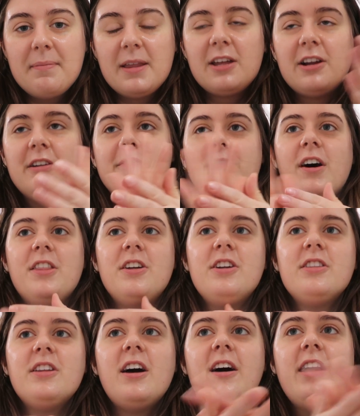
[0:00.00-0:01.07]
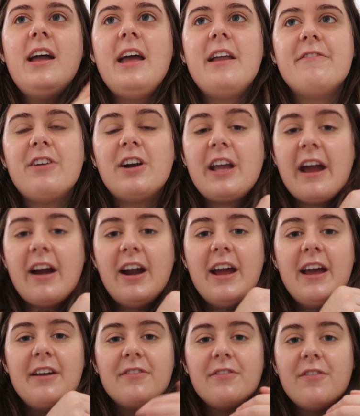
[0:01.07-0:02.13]
mother and father-in-law and for
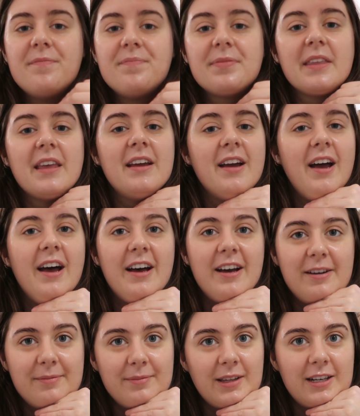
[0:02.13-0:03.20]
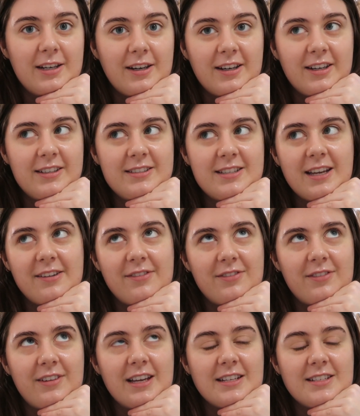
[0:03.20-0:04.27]
Garrett and the dogs. I've
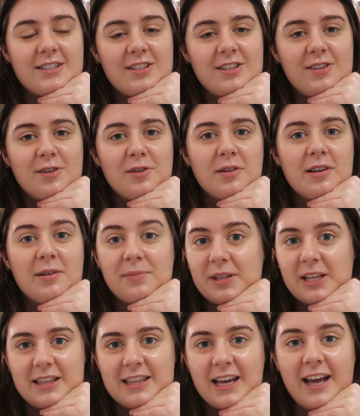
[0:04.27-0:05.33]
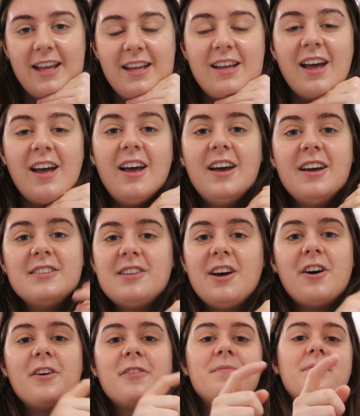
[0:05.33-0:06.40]
yet to complete that.
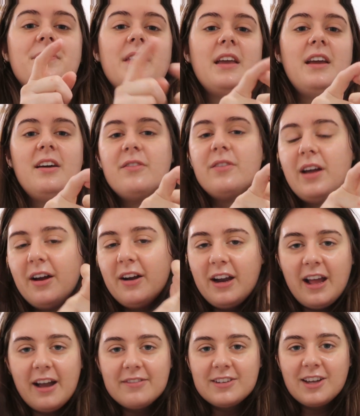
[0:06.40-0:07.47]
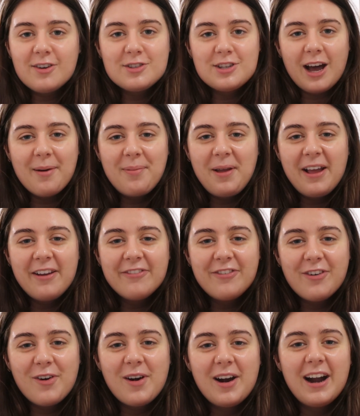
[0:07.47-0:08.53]
So we already have to go shopping
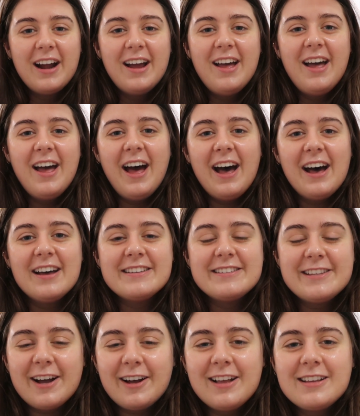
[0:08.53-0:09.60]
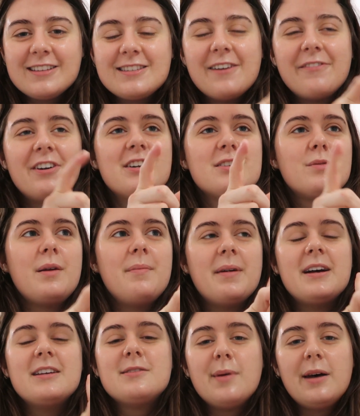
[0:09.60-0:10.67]
for stocking stuffers. We
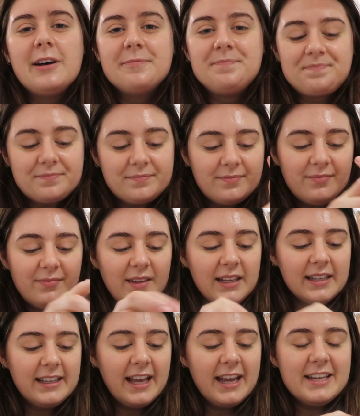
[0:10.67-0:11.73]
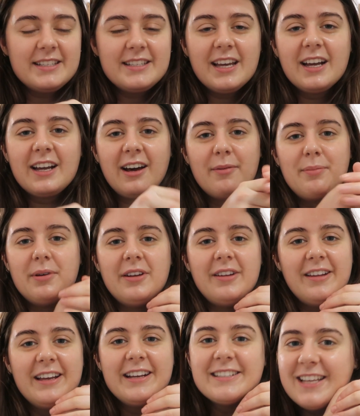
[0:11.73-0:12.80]
might as well get a
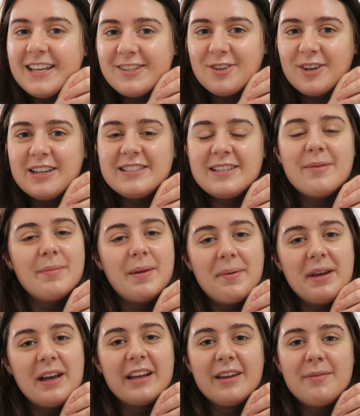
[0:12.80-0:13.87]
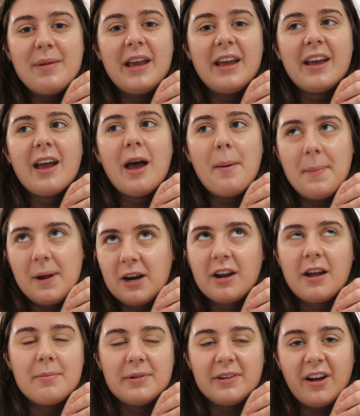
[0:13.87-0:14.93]
couple accessories and maybe I can make a better
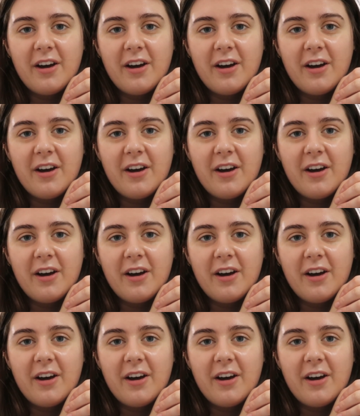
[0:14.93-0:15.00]
cup of